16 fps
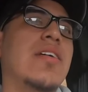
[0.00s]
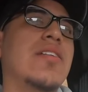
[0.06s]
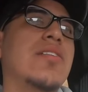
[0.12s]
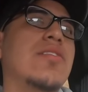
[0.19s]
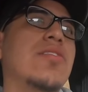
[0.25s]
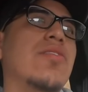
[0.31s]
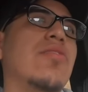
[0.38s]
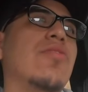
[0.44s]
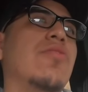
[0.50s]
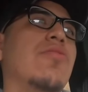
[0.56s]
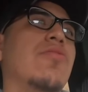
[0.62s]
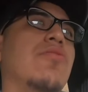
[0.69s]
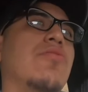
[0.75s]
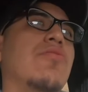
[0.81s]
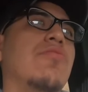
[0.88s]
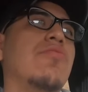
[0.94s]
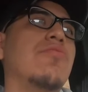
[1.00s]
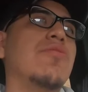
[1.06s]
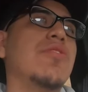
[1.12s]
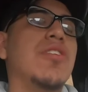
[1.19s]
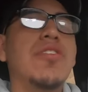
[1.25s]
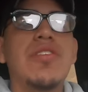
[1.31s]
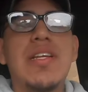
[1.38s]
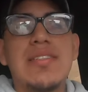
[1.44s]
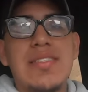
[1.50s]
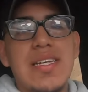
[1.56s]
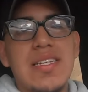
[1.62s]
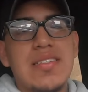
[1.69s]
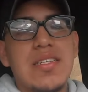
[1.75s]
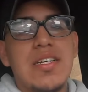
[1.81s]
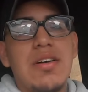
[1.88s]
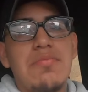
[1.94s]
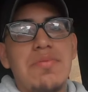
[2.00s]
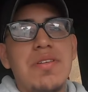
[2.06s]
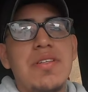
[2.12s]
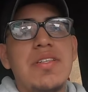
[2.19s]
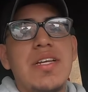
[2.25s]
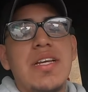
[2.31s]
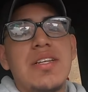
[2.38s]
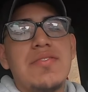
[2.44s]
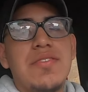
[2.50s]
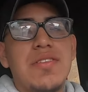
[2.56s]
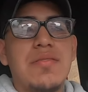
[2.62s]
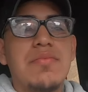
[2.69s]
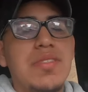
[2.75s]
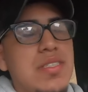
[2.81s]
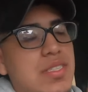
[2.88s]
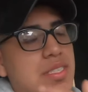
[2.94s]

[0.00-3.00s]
So, you know, that takes a couple of days for them to